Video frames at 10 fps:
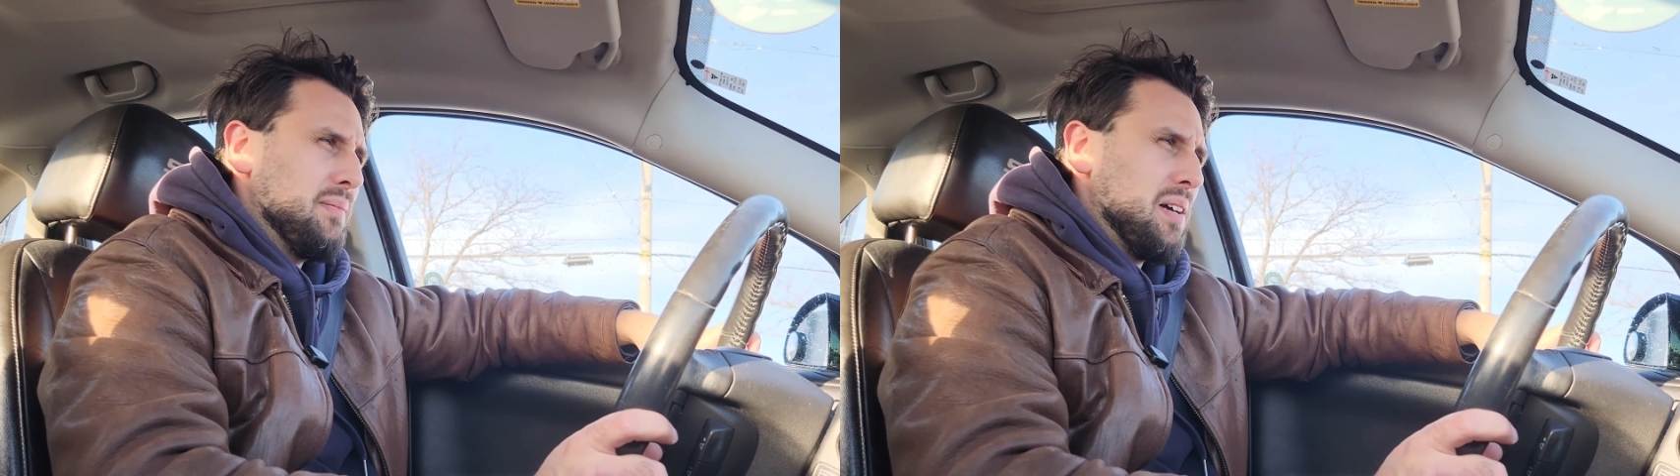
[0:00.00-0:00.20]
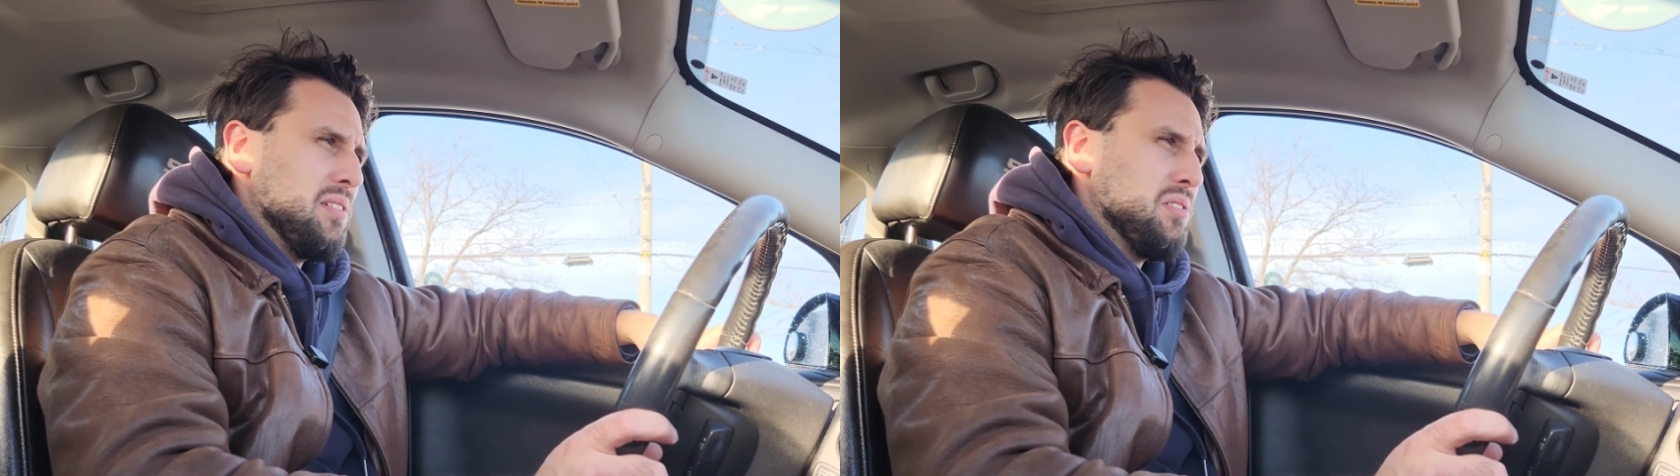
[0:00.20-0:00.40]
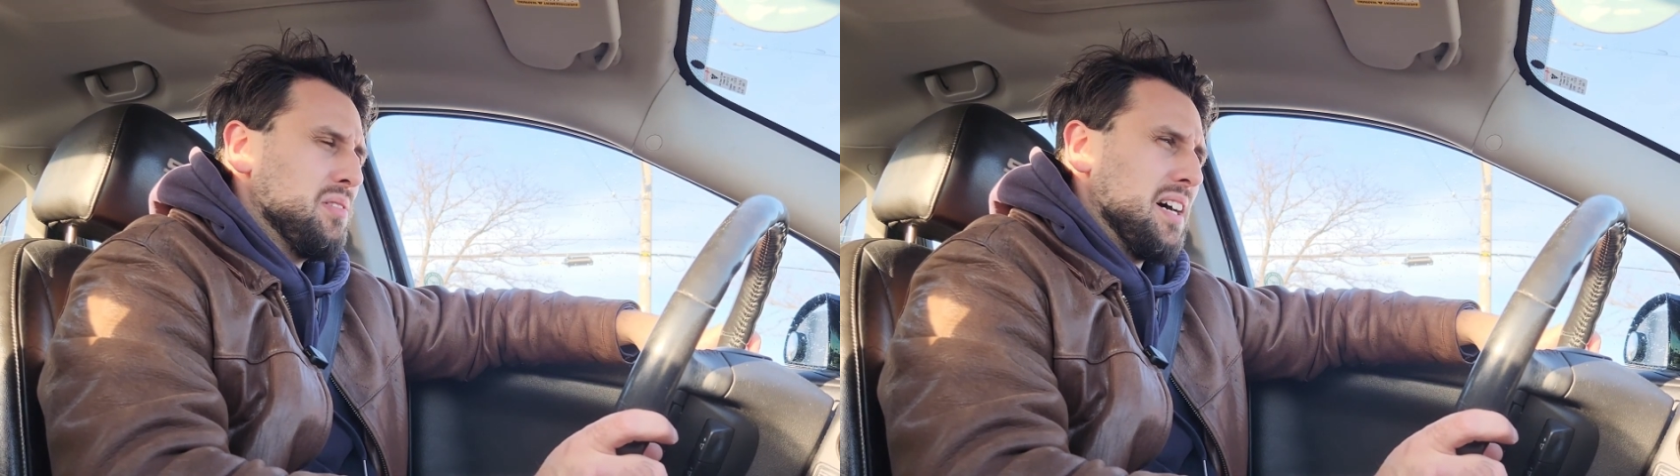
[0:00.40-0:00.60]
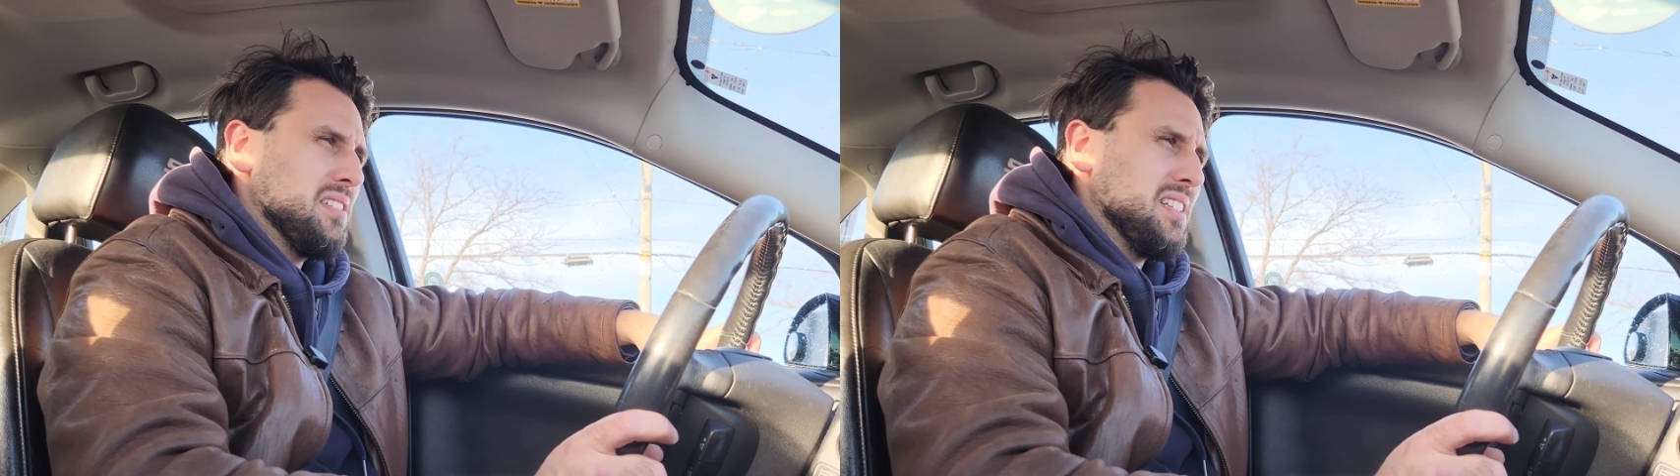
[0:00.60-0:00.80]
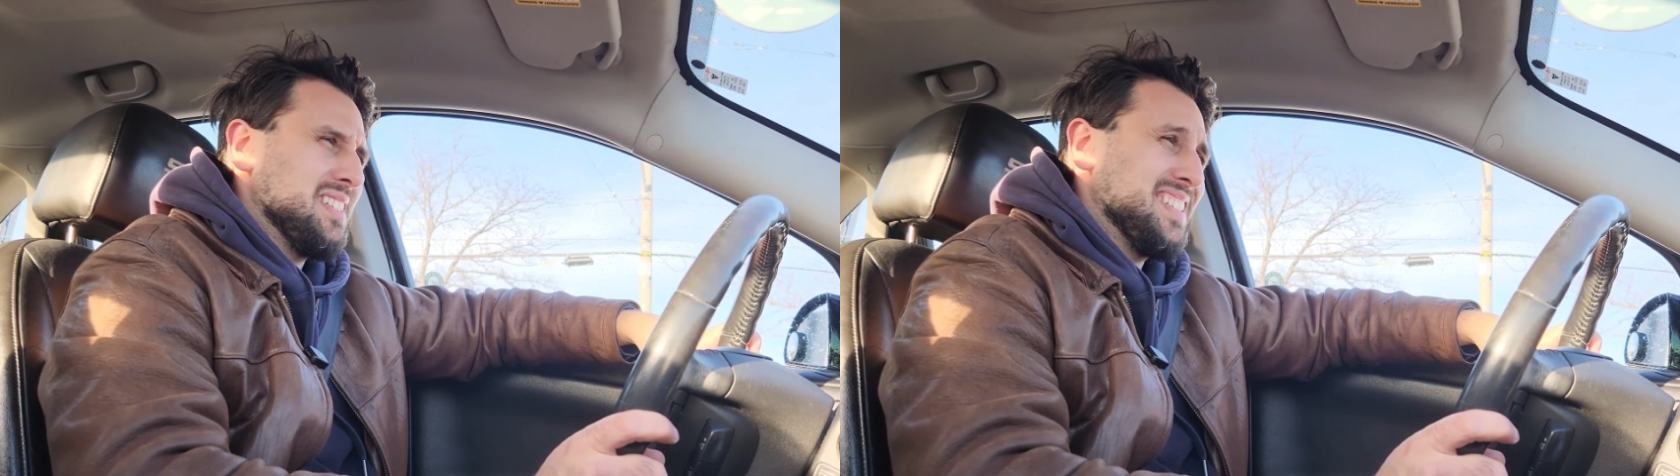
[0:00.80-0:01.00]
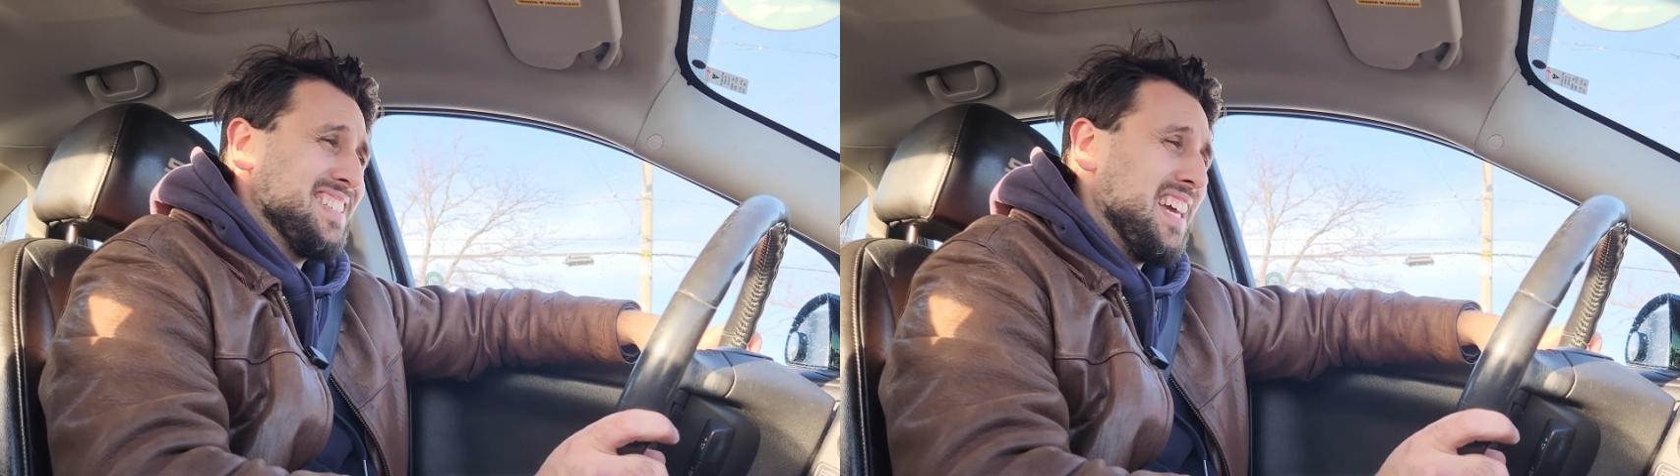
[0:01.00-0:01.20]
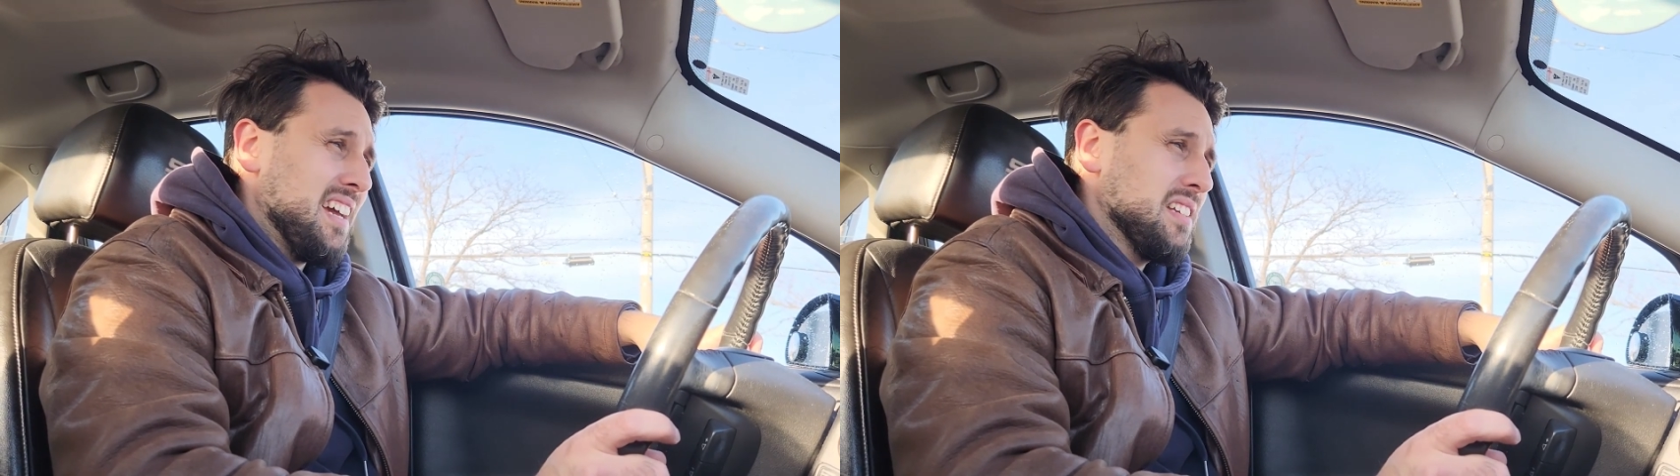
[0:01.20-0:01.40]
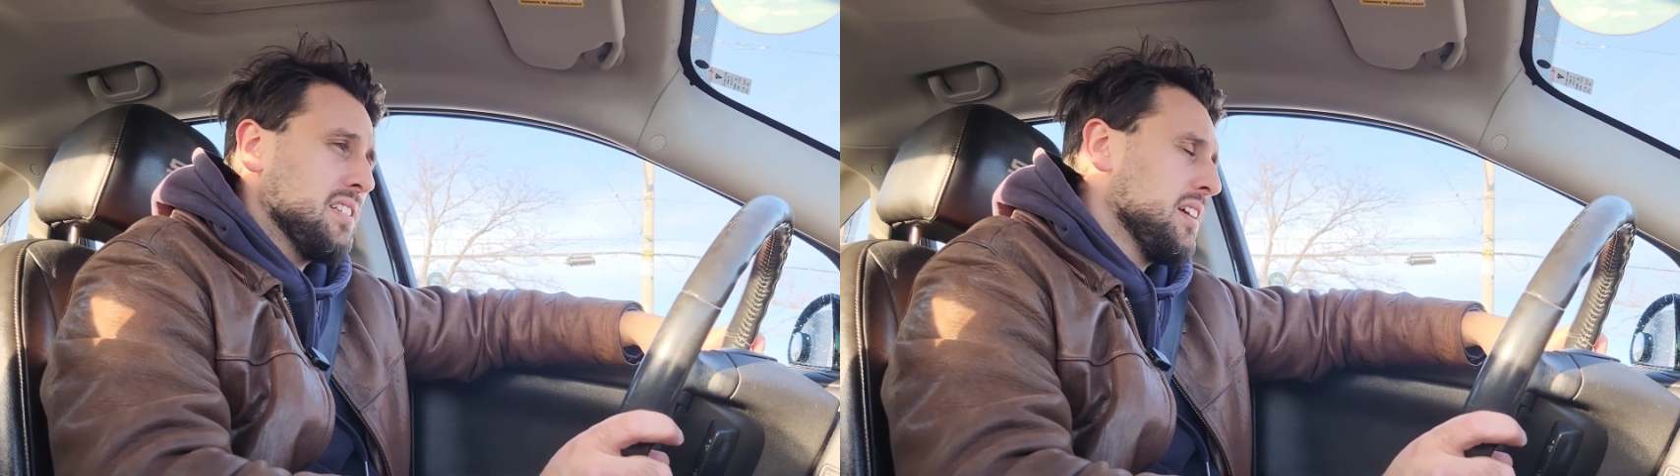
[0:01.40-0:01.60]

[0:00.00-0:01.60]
out in 2006,